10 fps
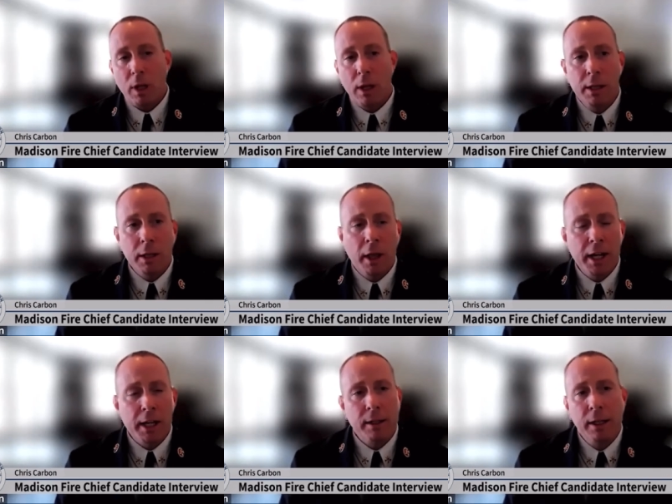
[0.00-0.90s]
and the
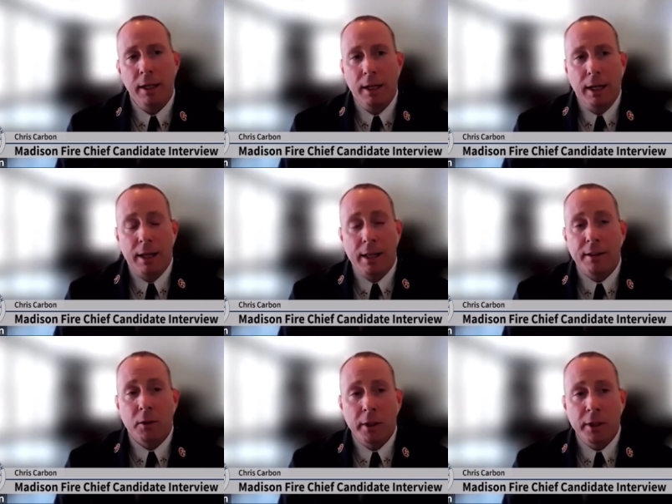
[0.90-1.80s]
like. And
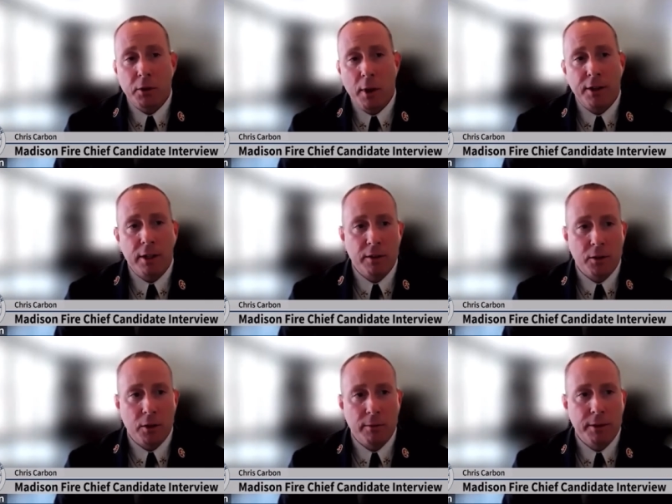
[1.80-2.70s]
that's only scratching the
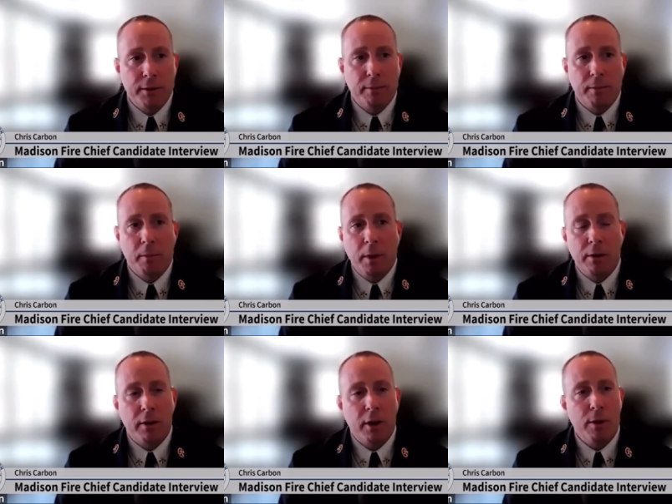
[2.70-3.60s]
surface.
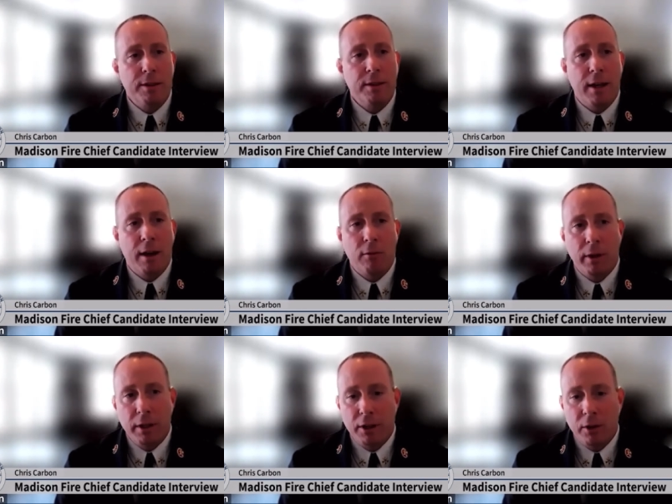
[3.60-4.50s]
There's going to be several
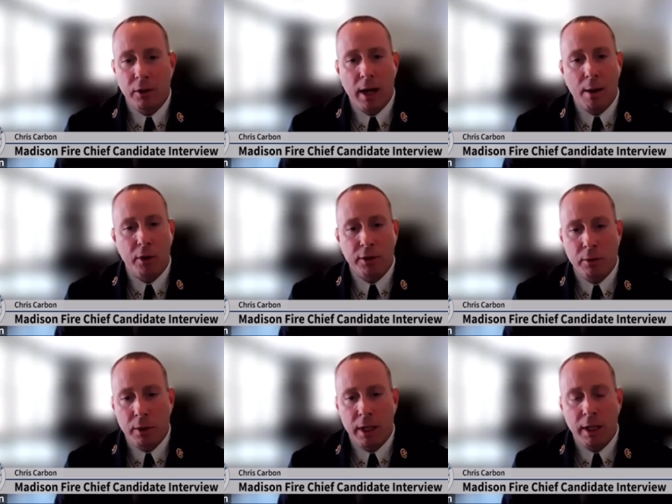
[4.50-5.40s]
additional
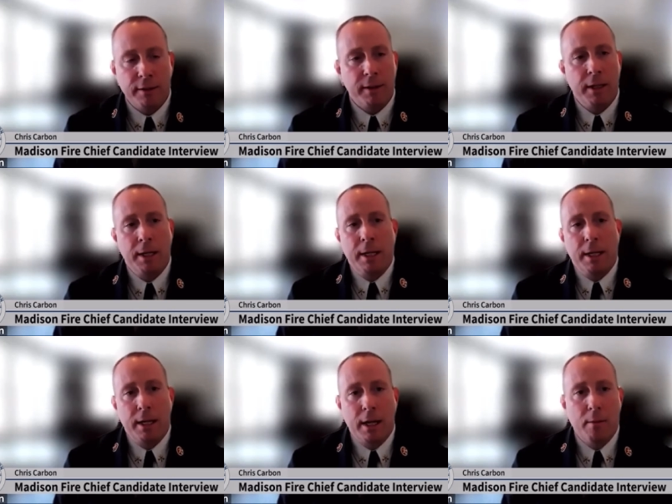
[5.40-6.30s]
opportunities
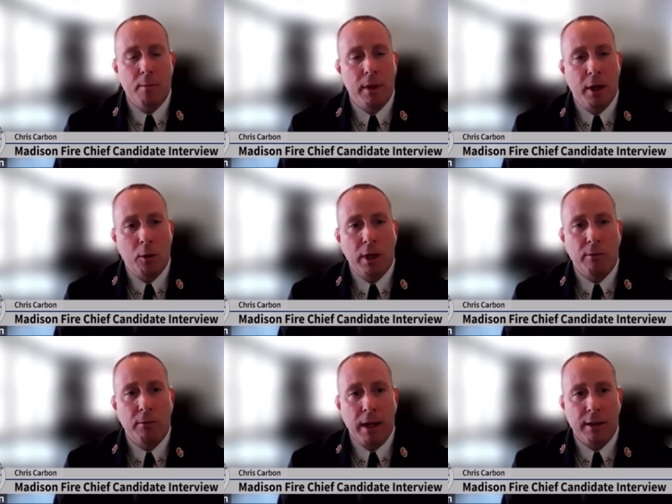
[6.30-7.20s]
um, that'll be
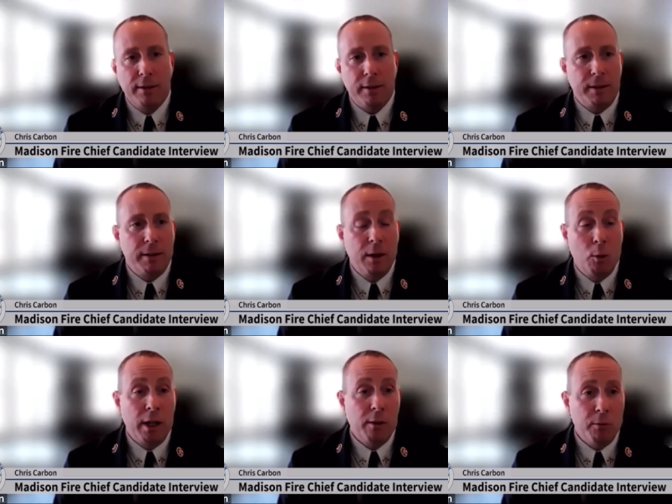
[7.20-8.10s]
faced that
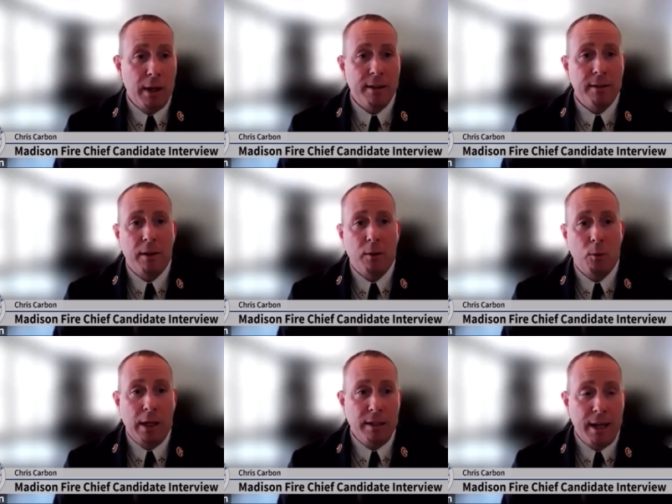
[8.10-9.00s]
we can face and that
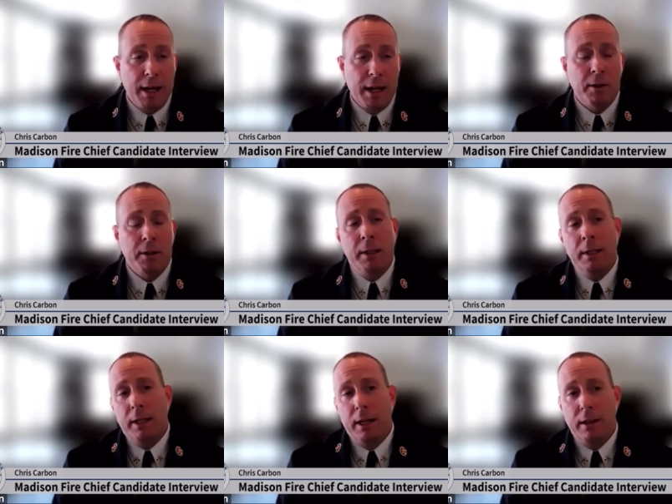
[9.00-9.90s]
we can tackle
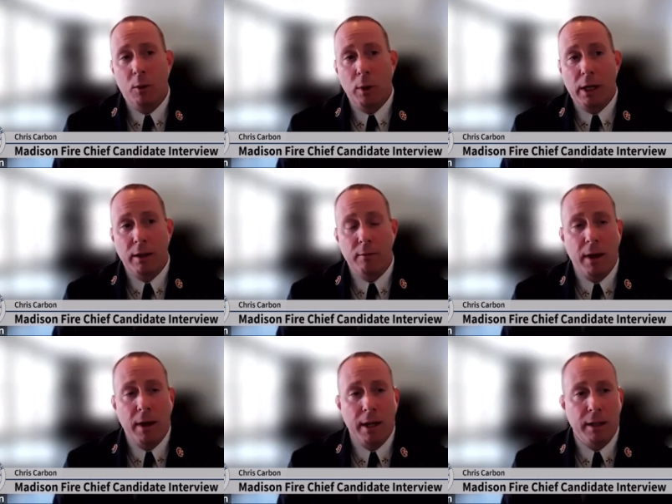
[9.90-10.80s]
and that we can
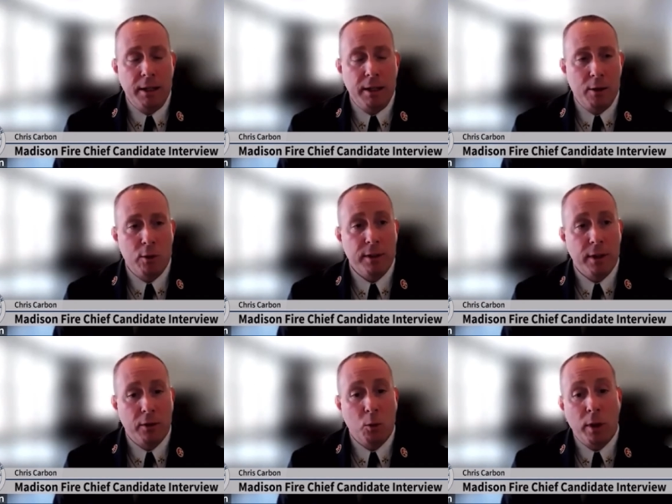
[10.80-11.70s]
find uh,
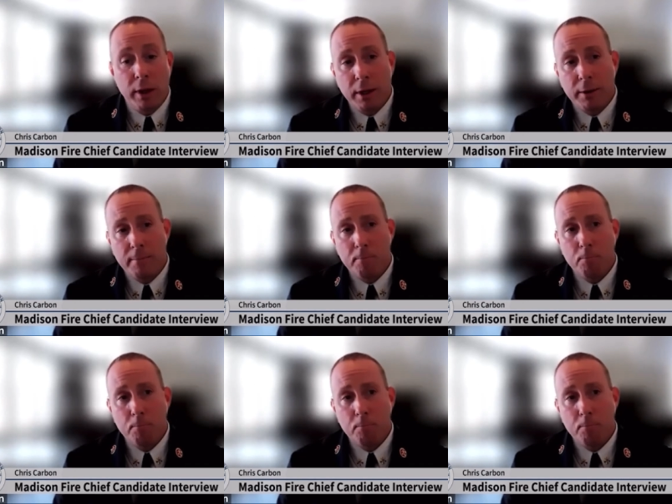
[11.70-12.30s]
results within.